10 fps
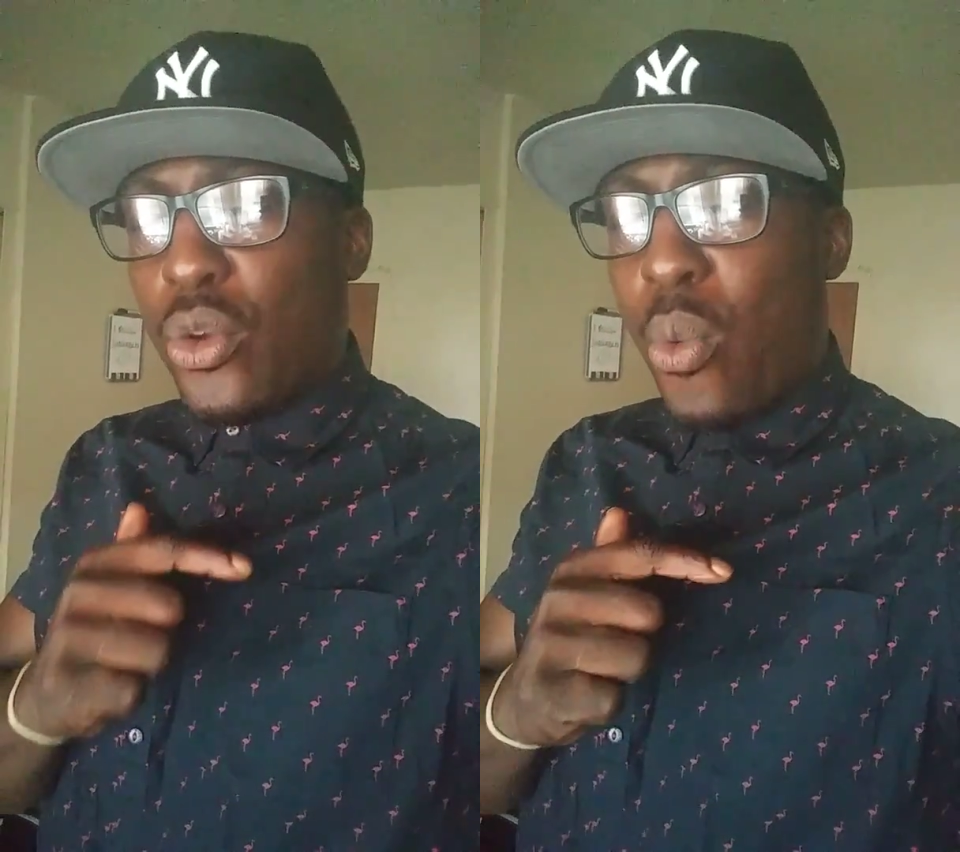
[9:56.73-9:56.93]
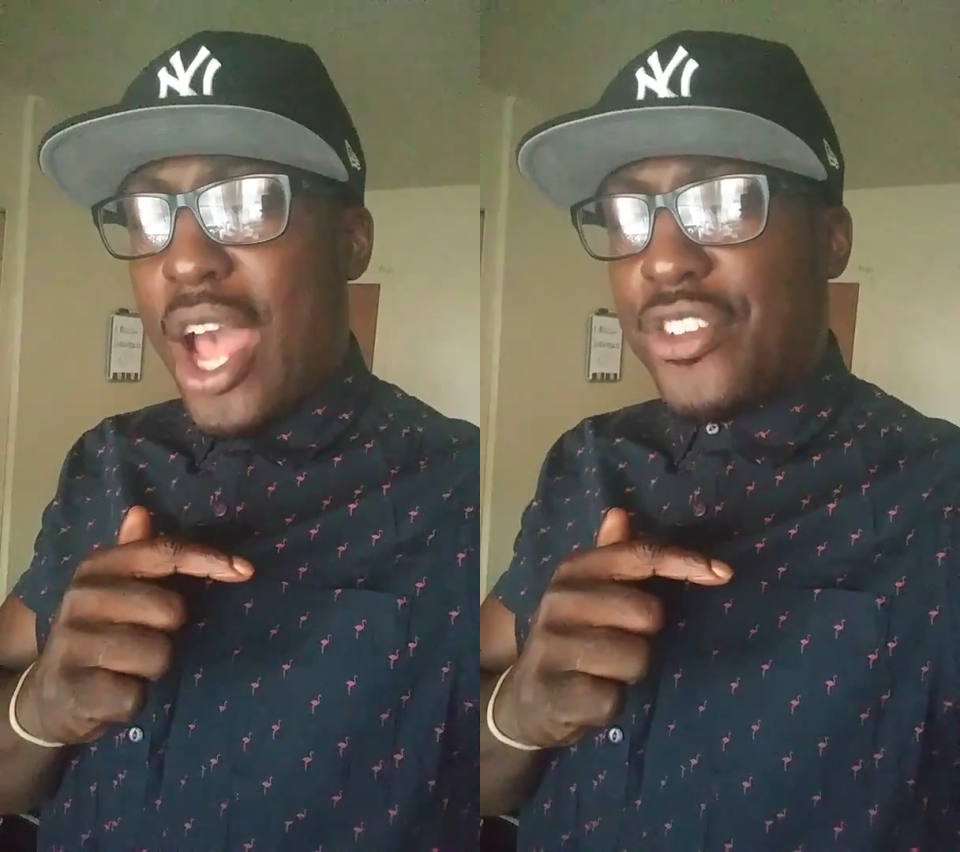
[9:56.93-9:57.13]

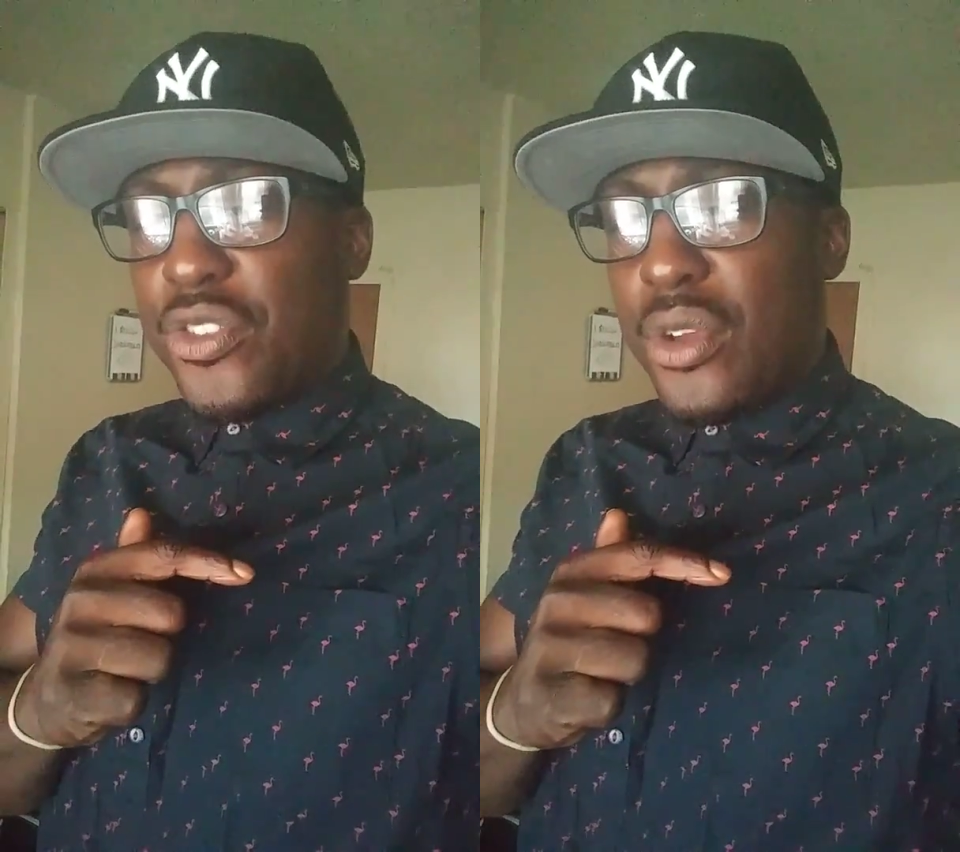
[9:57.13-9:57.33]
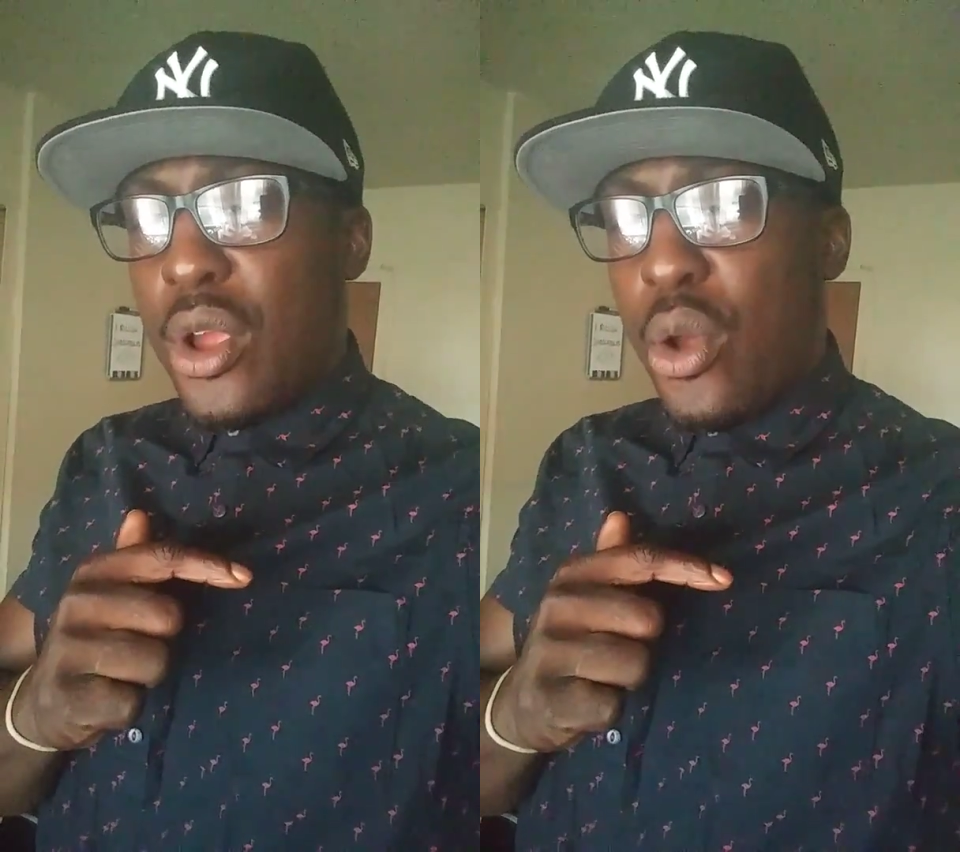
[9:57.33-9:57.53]
You
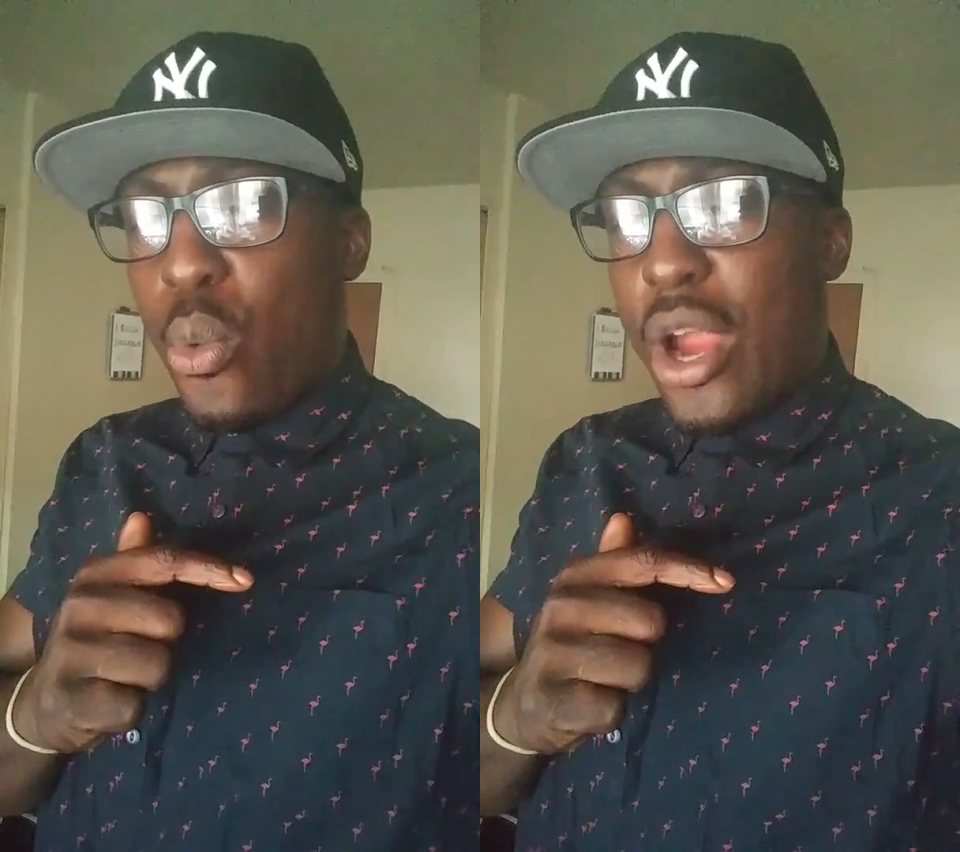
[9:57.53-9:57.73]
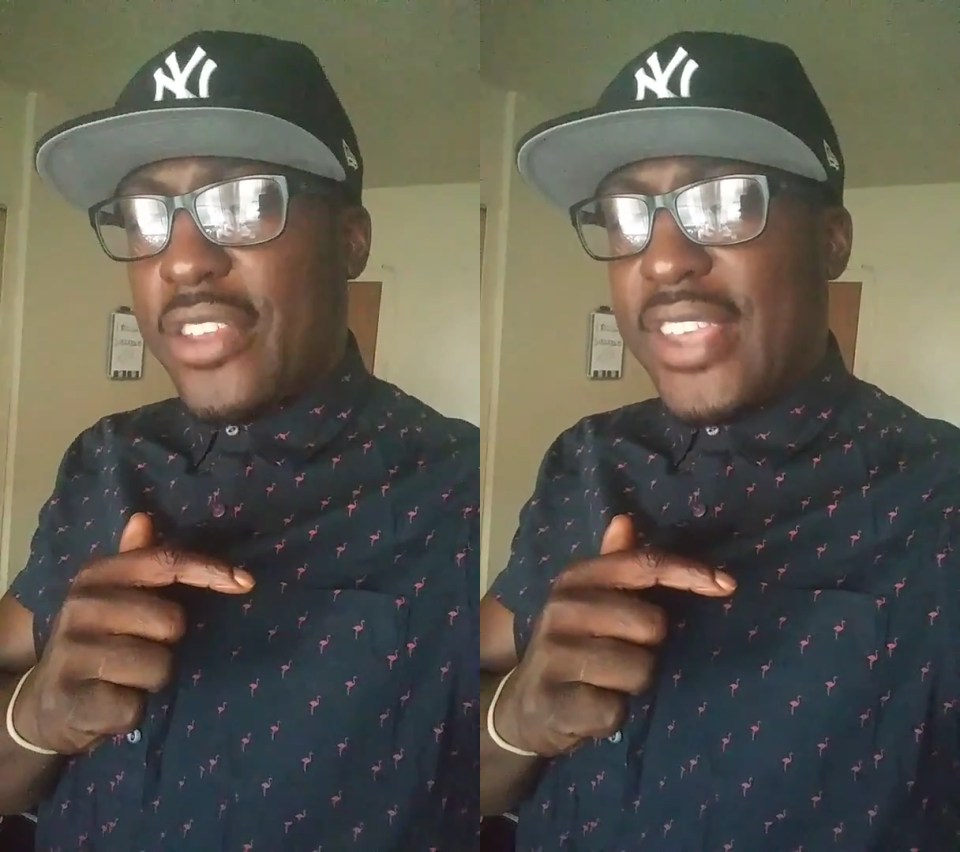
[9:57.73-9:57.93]
watch
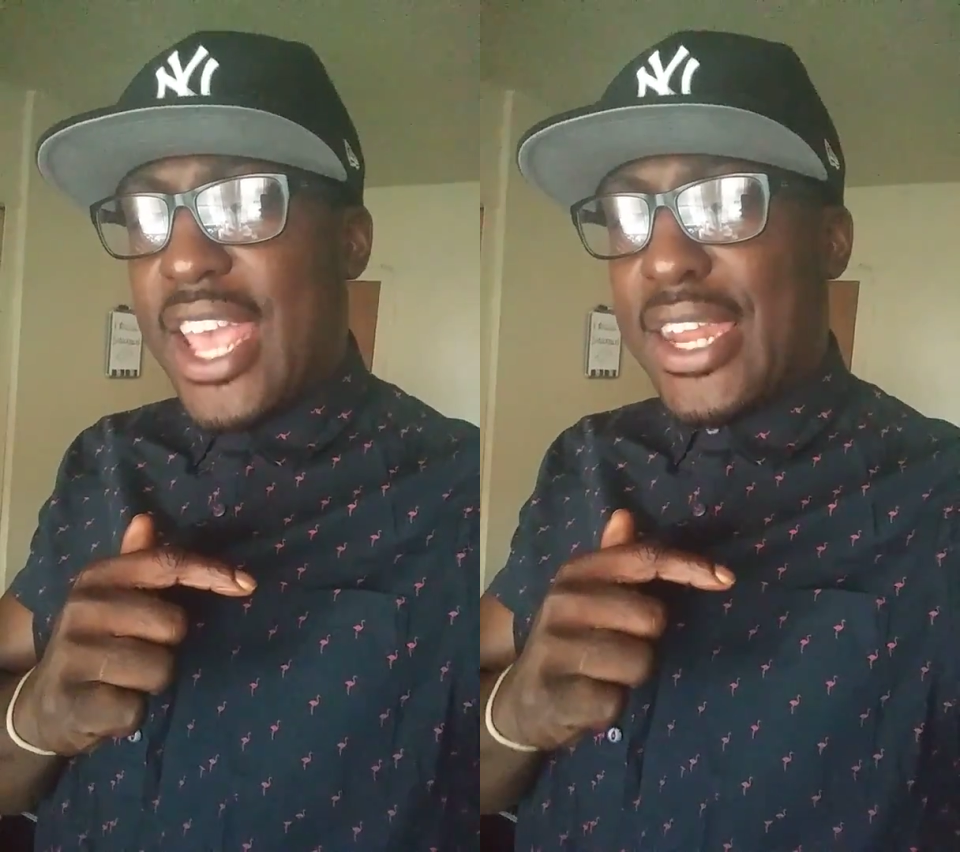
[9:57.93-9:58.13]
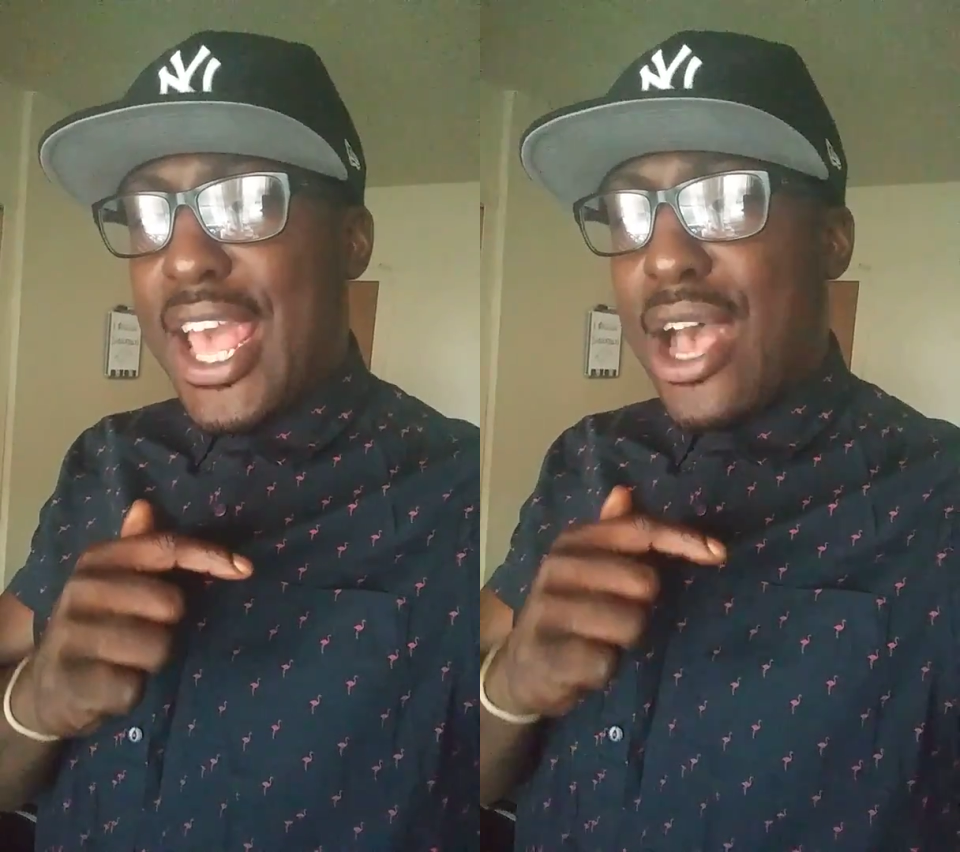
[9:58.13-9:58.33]
Where's
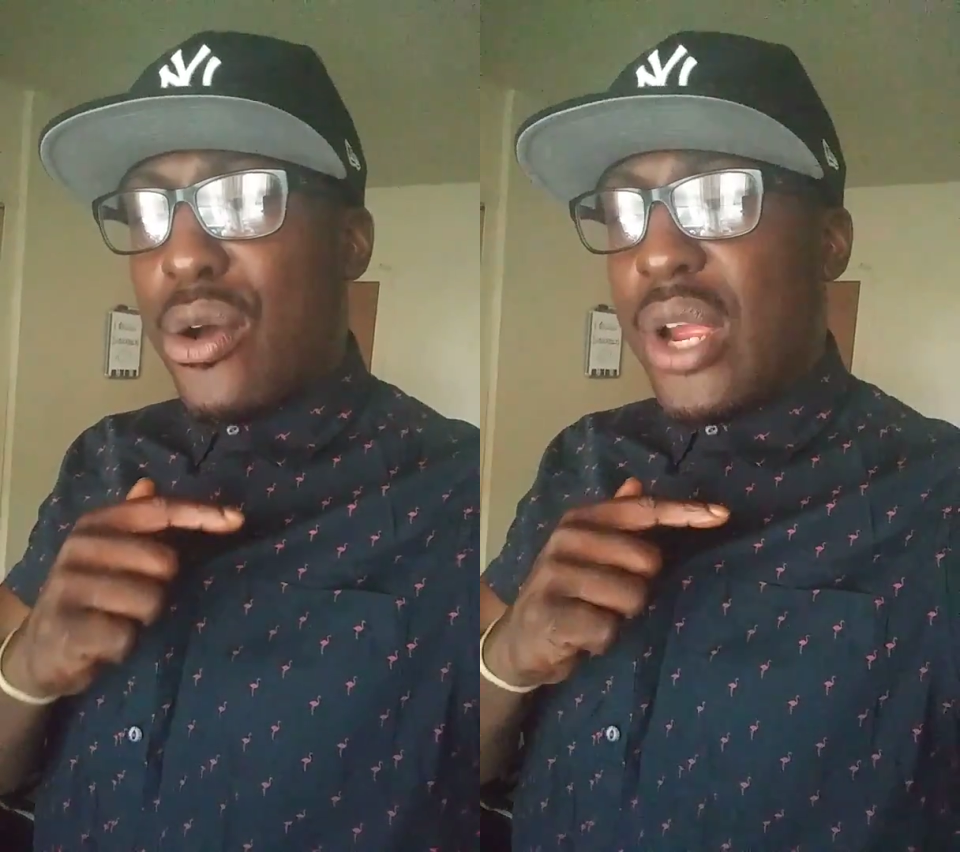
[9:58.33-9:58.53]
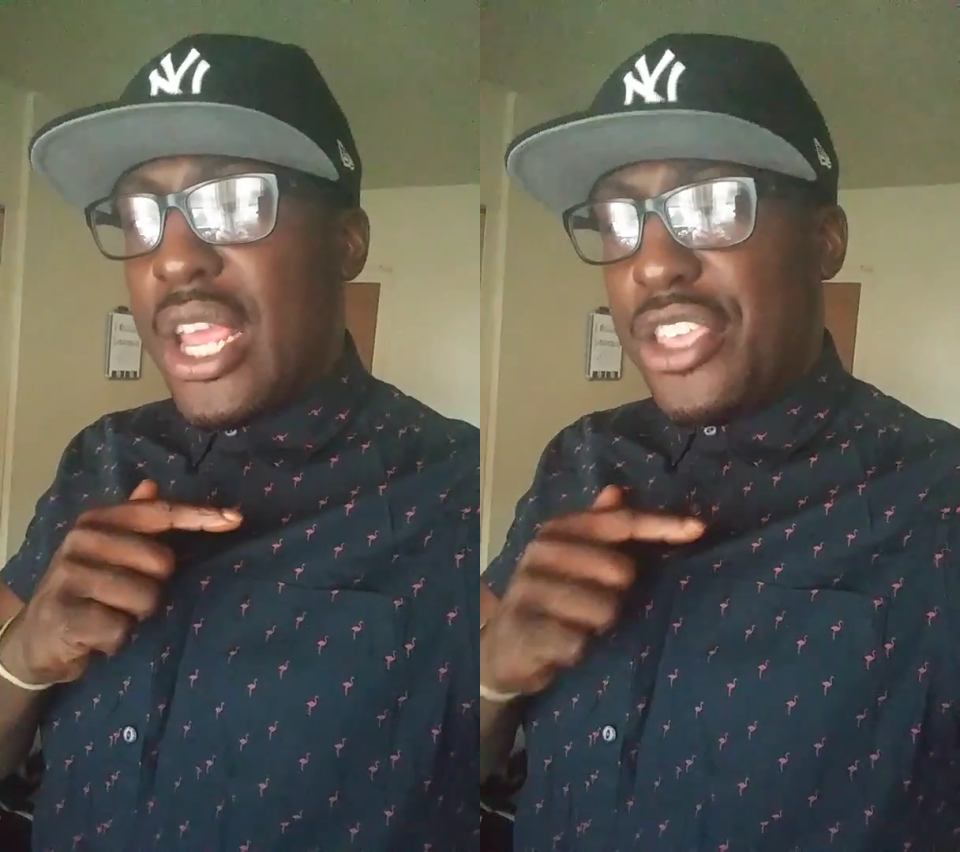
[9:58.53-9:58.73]
that now?